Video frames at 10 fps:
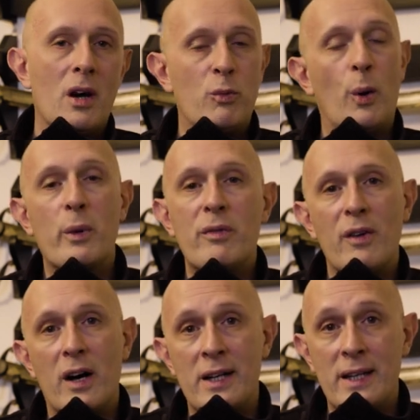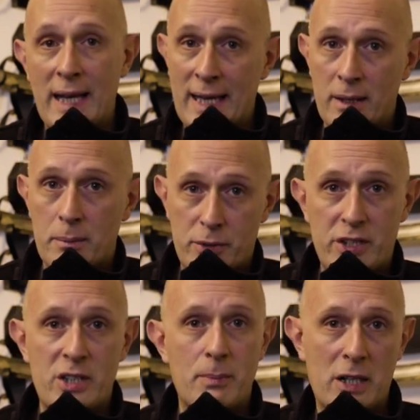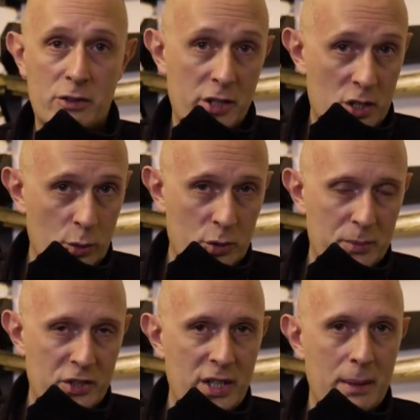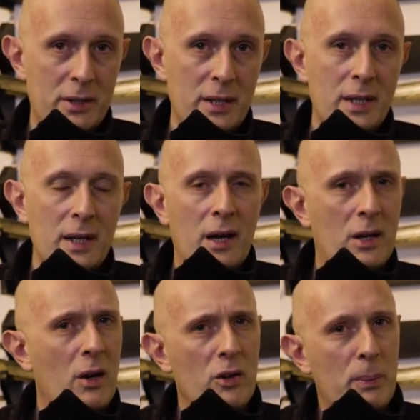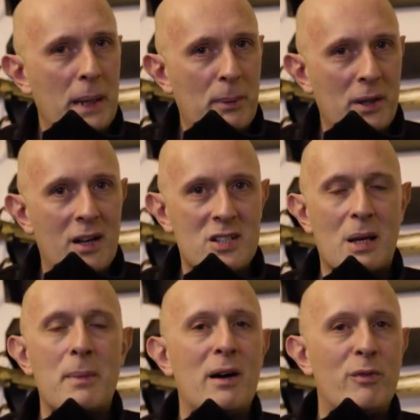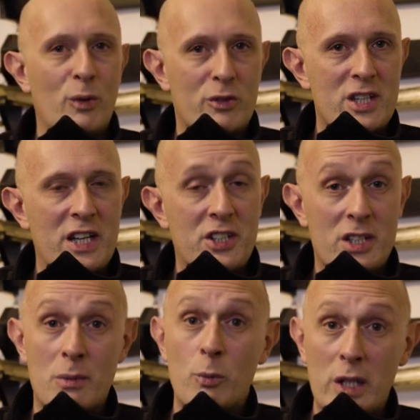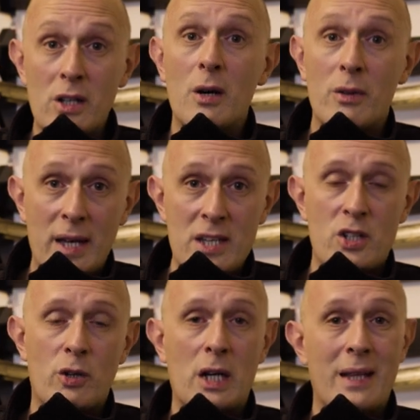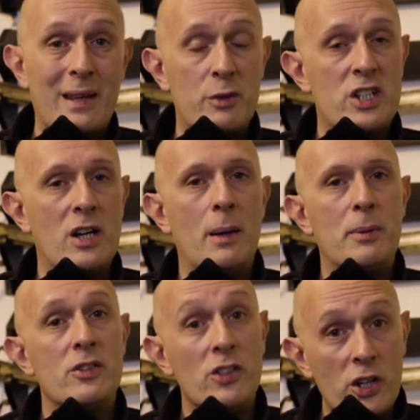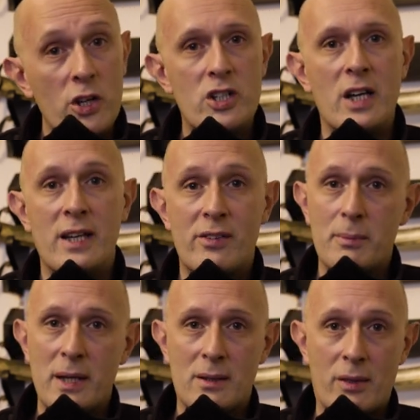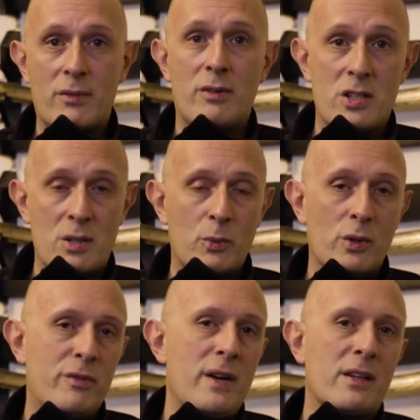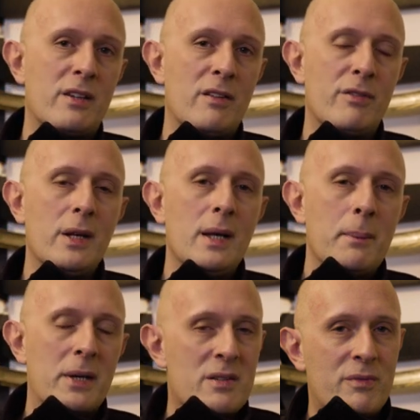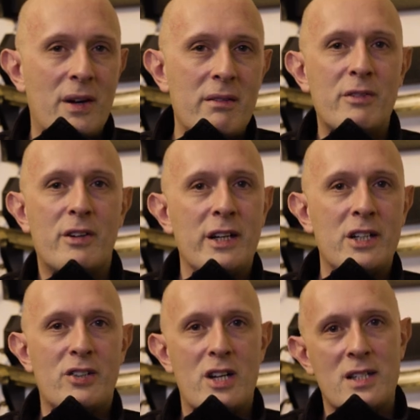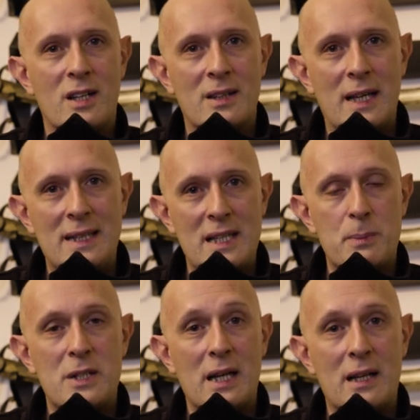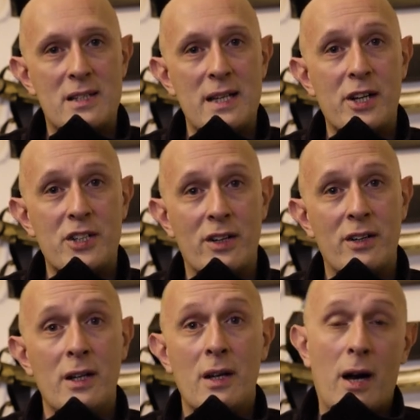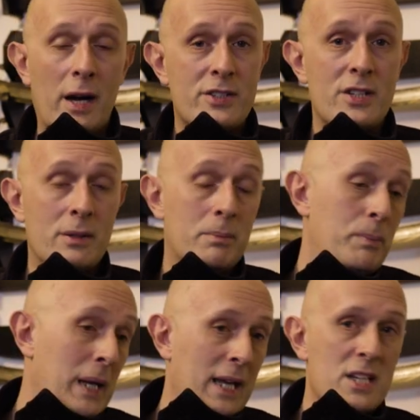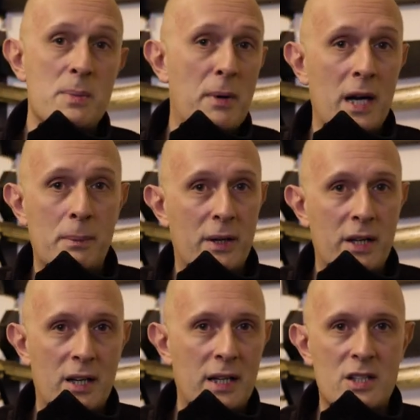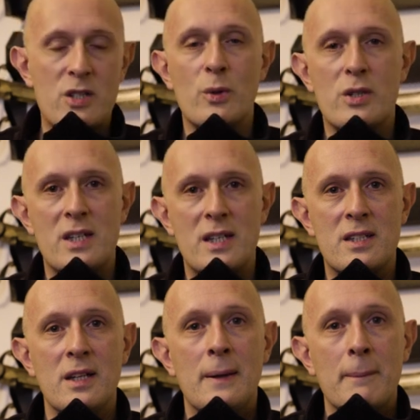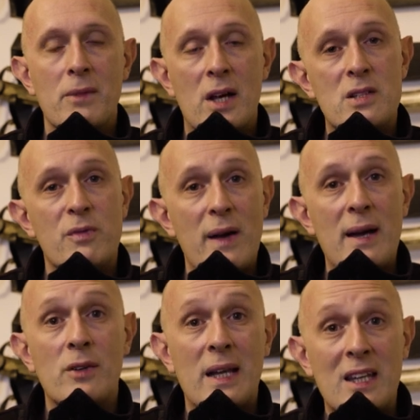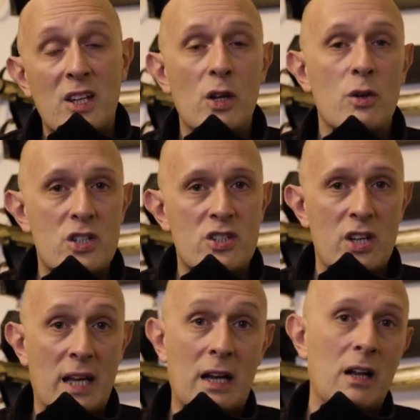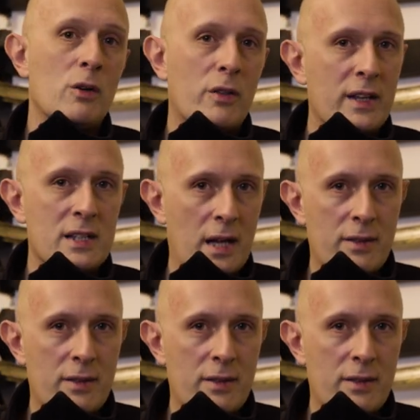of what we find in British military swordsmanship. And a lot of people ask about false edges, and we know that historically they were sharpened usually to make the thrust more effective. But it's very, very interesting that in this particular section, Hutton, being inspired by earlier sources, has found a use to include things